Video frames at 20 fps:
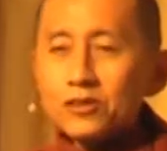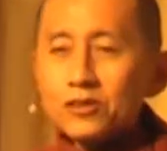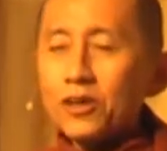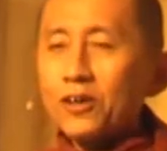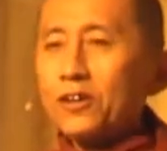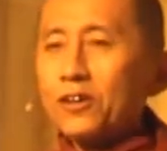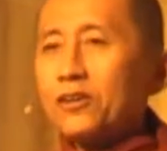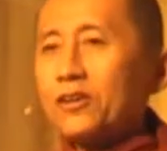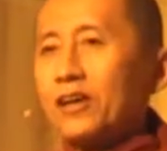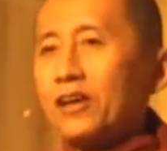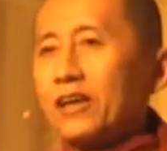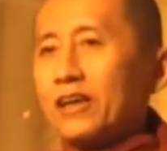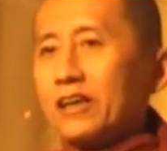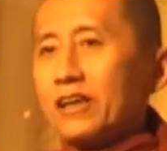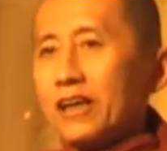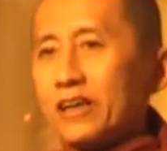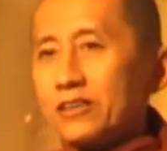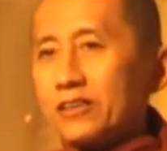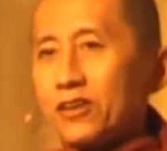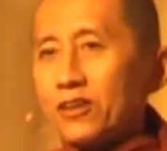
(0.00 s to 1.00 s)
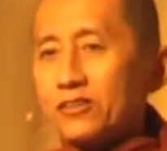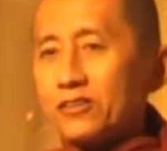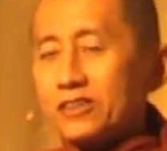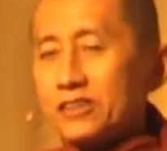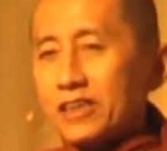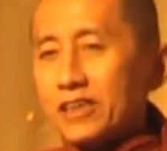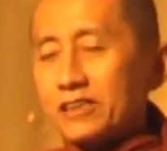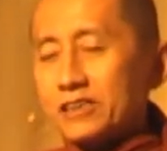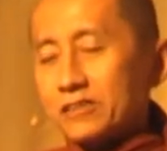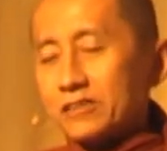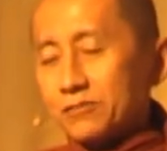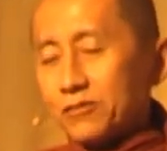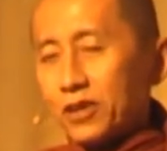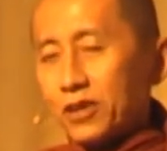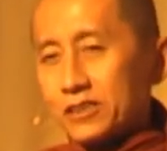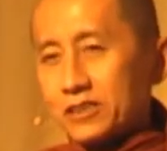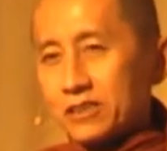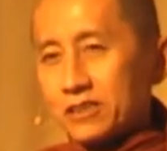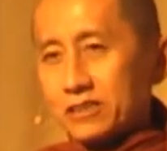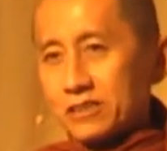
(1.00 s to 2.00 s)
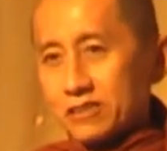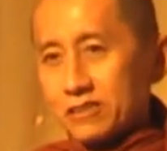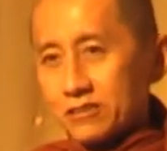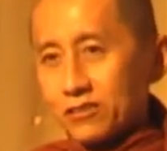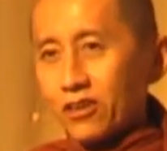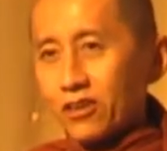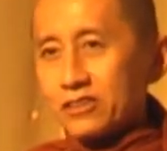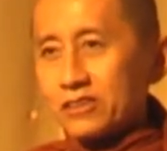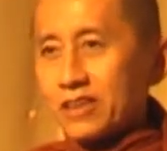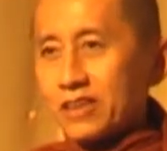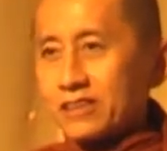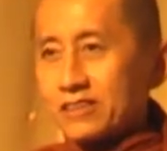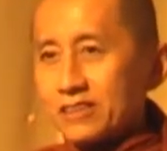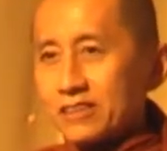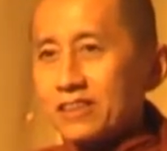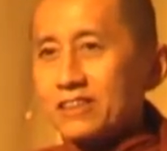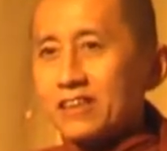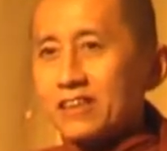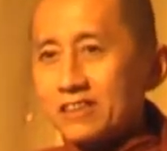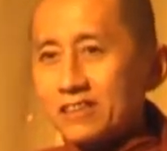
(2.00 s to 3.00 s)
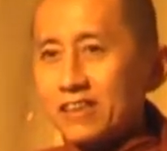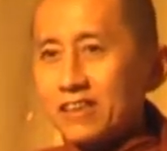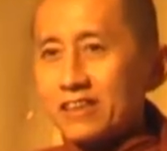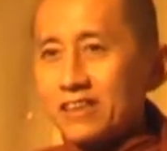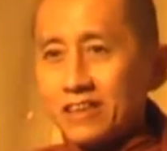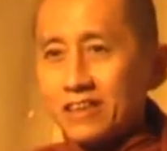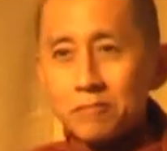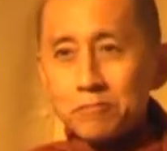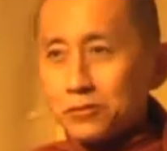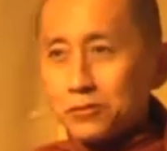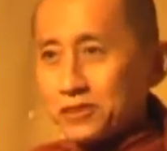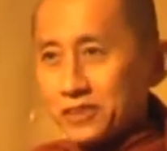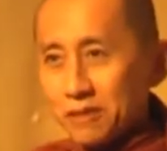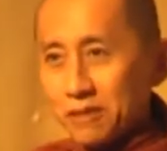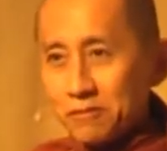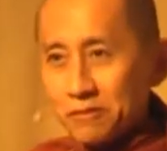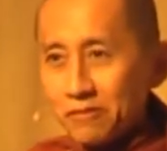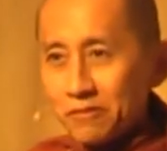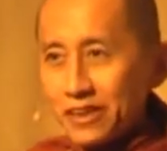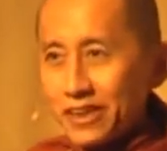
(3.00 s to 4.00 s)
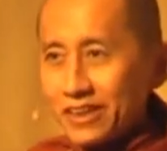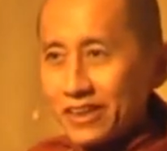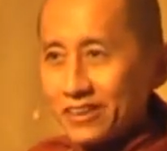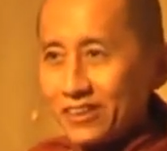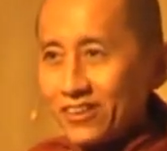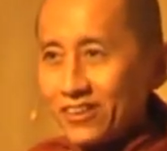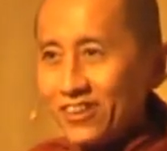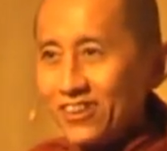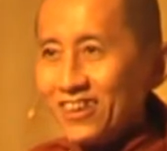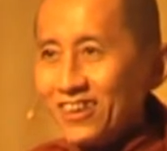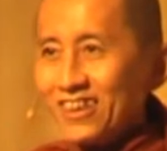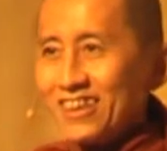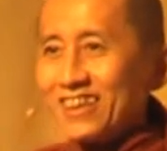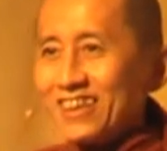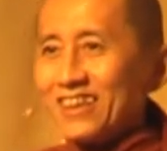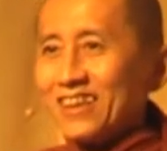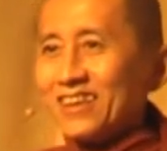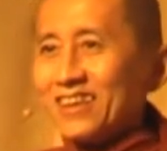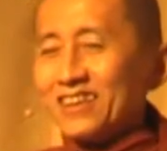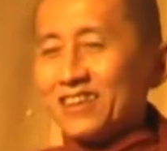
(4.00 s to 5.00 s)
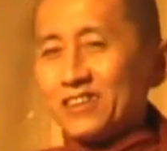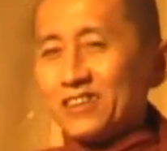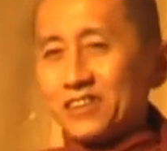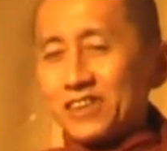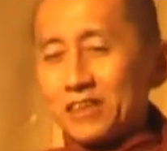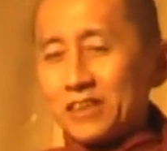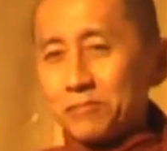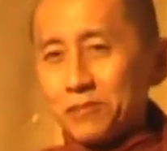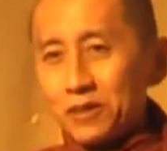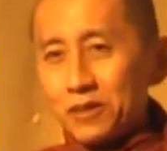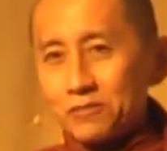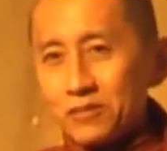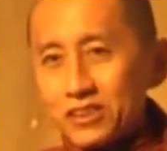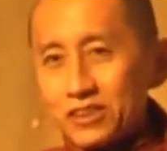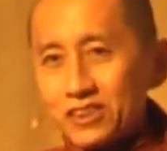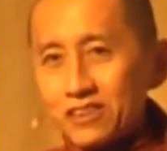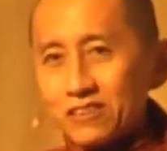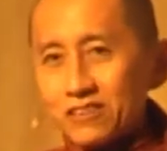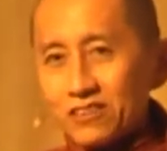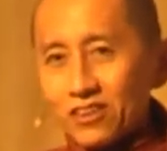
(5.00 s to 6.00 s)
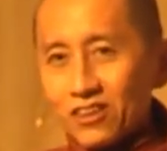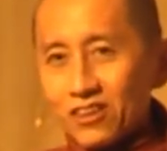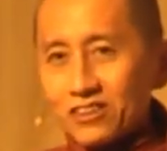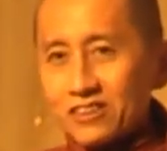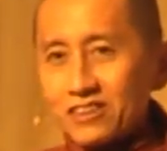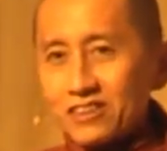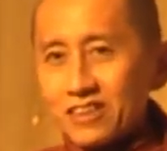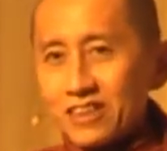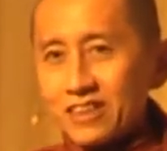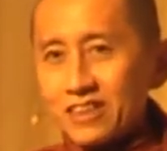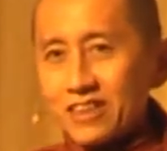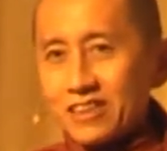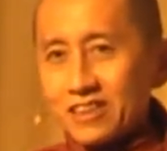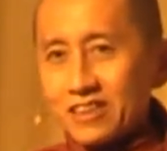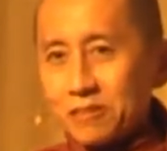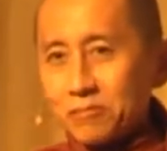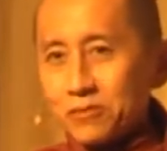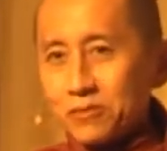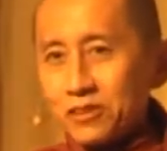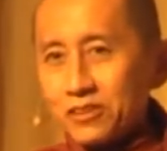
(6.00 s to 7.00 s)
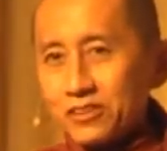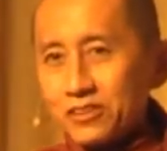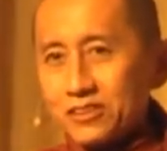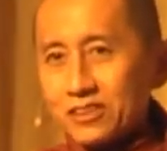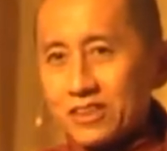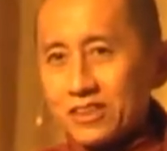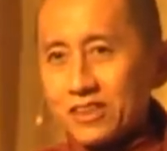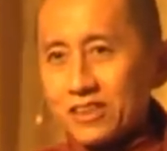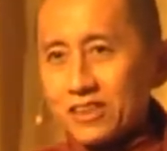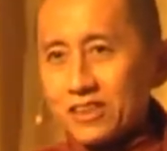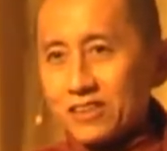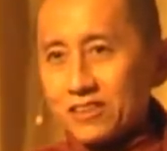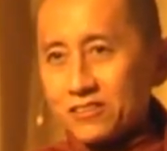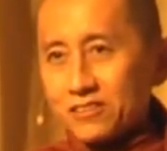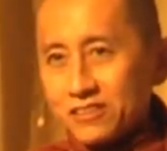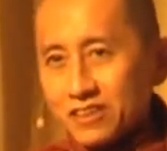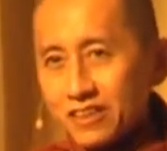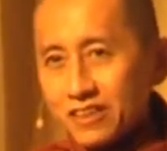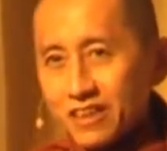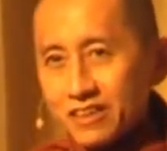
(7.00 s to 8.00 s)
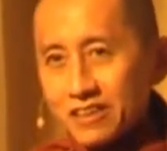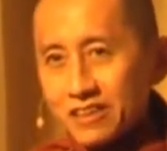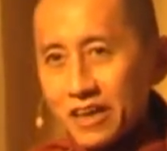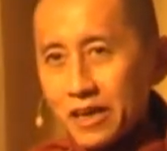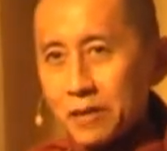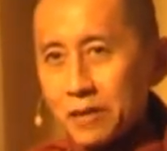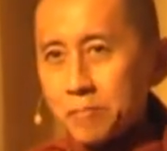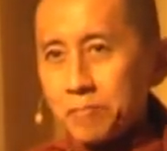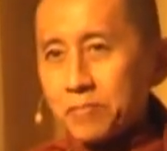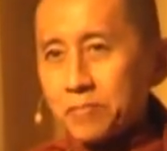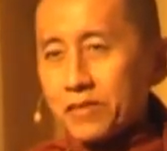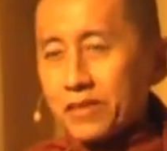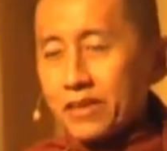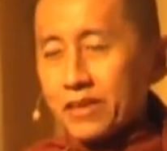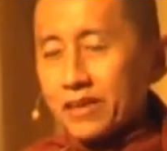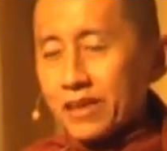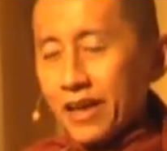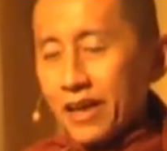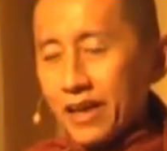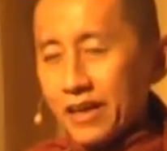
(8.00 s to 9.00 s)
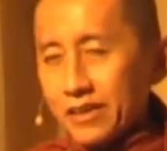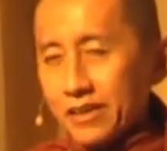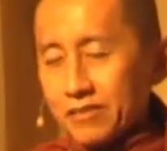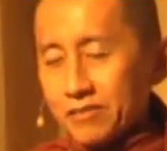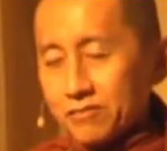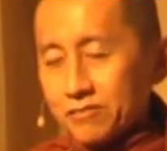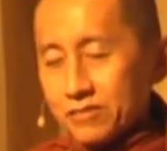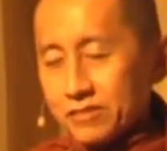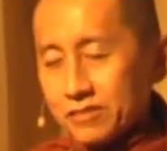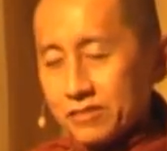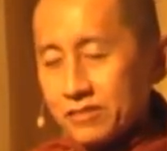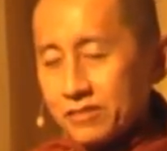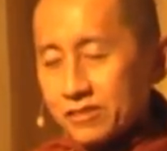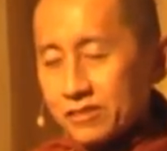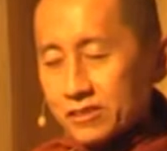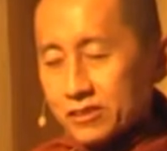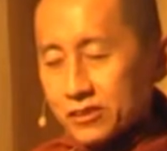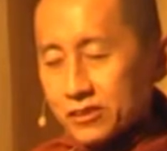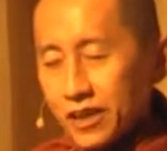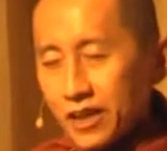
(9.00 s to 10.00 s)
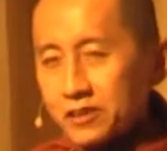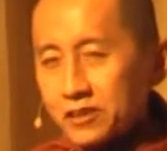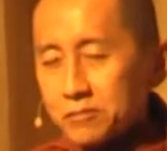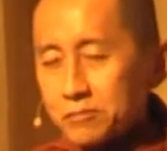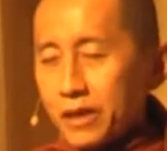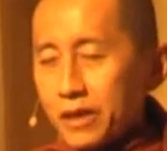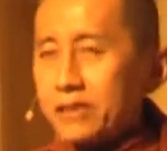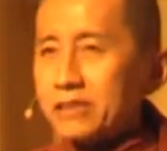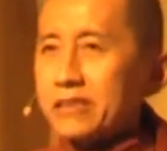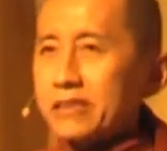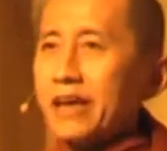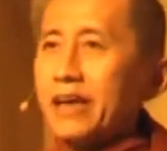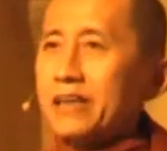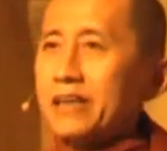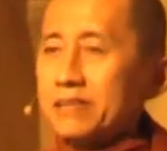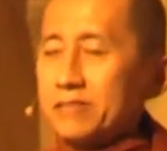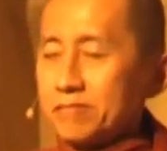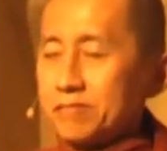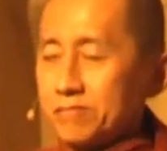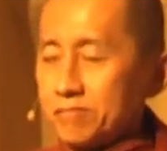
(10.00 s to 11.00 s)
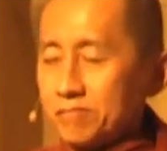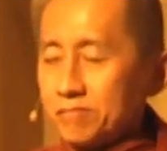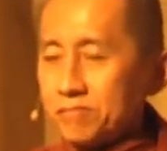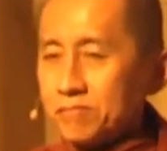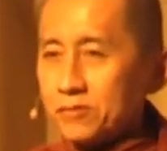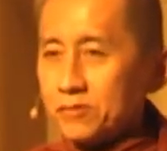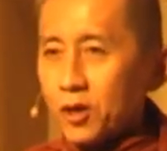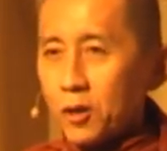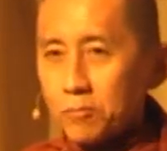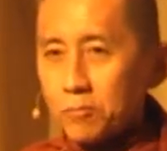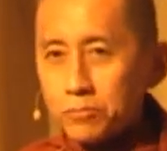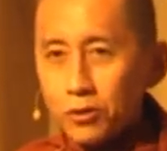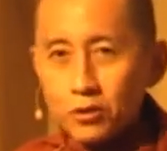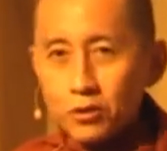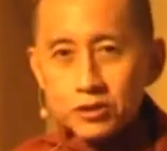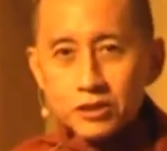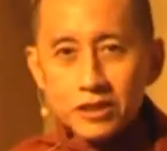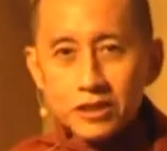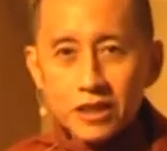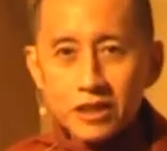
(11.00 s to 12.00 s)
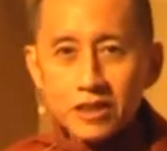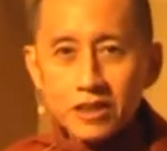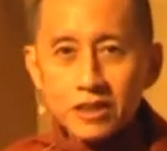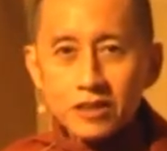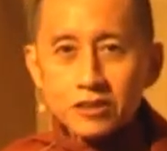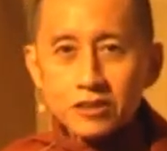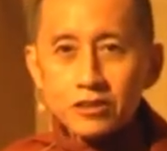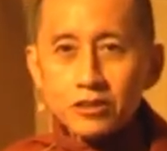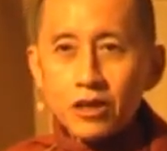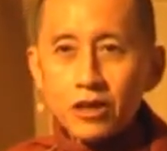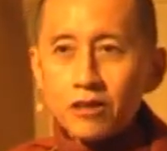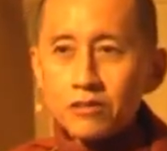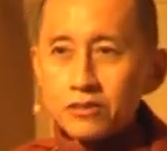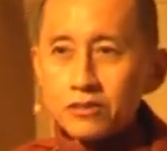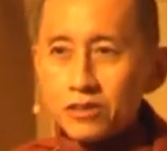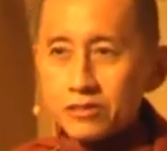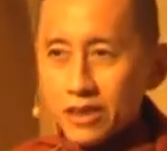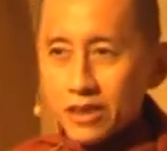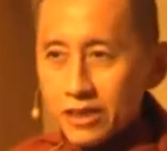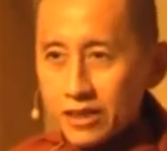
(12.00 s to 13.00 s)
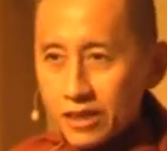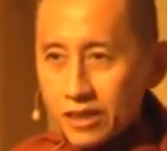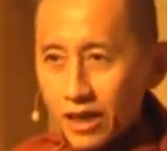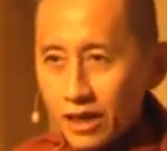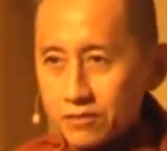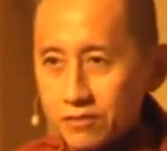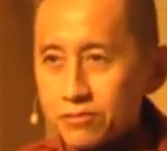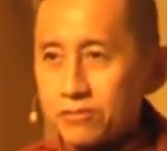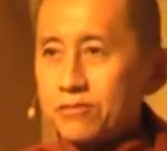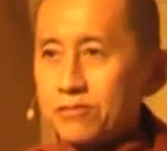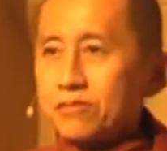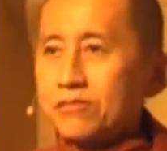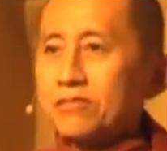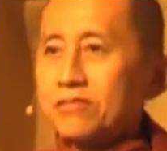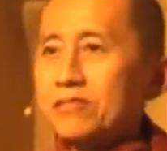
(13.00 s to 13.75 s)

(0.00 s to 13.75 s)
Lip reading: So don't just watch thoughts as thinking and push them away, keep on watching thoughts and then keep on looking at them and try to maintain composure throughout your daily life